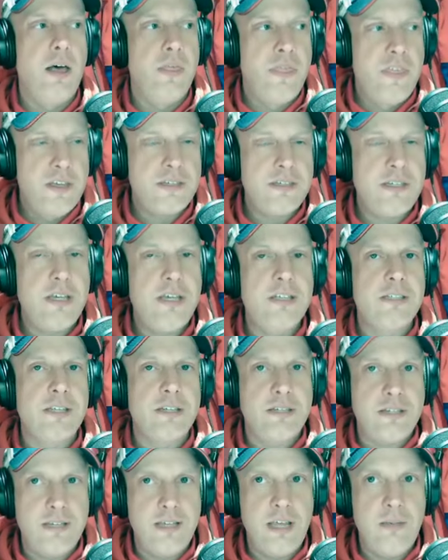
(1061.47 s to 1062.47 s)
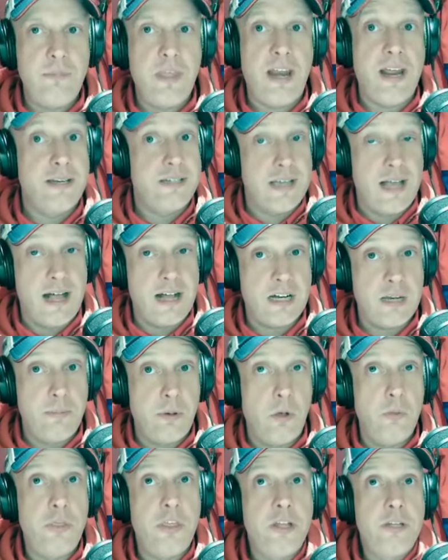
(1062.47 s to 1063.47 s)
This is a team that I talked
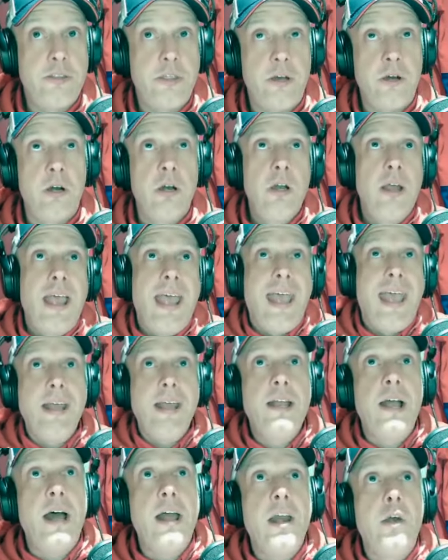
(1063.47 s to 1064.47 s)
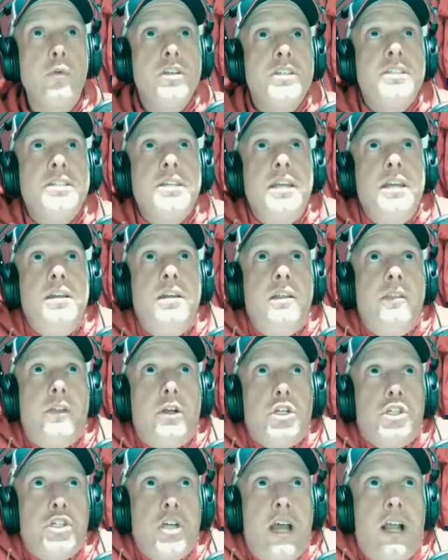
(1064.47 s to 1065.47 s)
about that their head kind of receded in
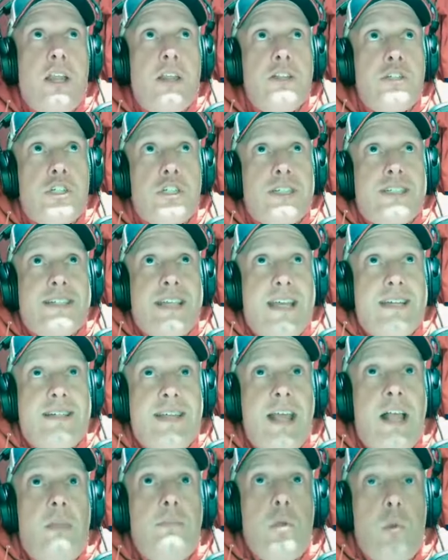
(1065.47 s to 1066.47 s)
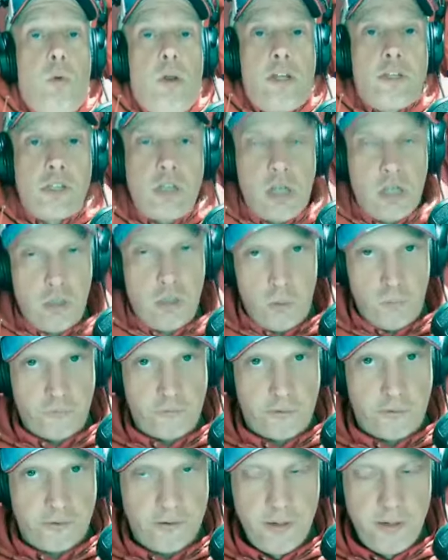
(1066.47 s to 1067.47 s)
their shell and just said, tell me when it's all
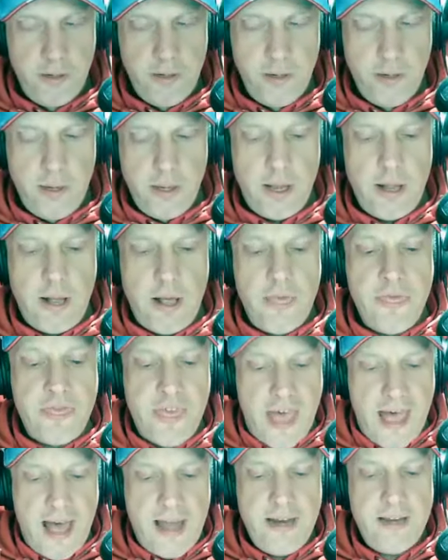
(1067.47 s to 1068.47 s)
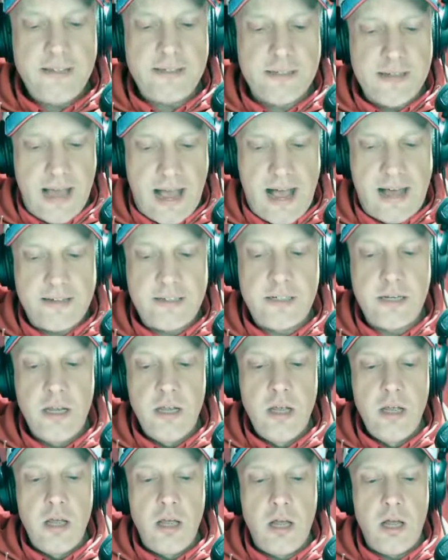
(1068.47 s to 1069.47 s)
over. That is not
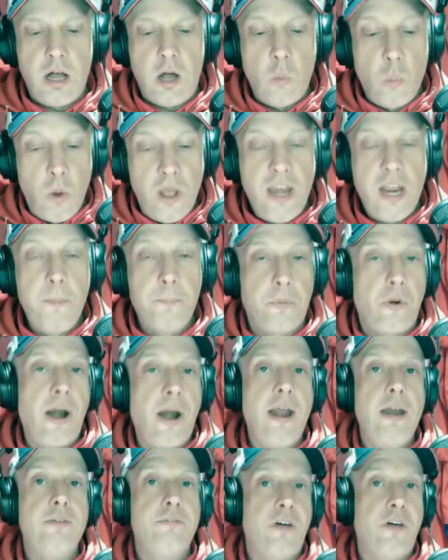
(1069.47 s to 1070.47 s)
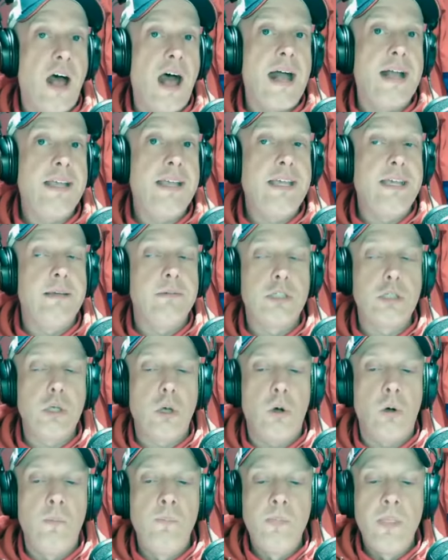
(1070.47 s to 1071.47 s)
a winning brand of hockey.
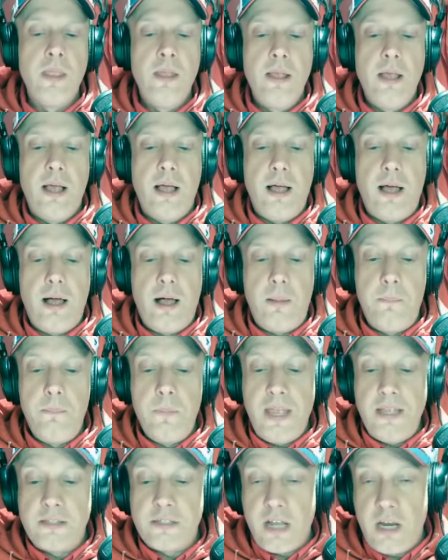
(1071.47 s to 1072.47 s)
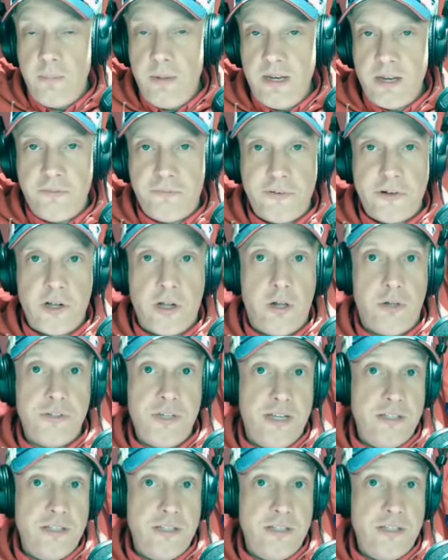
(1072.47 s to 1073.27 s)
So it's going to be difficult.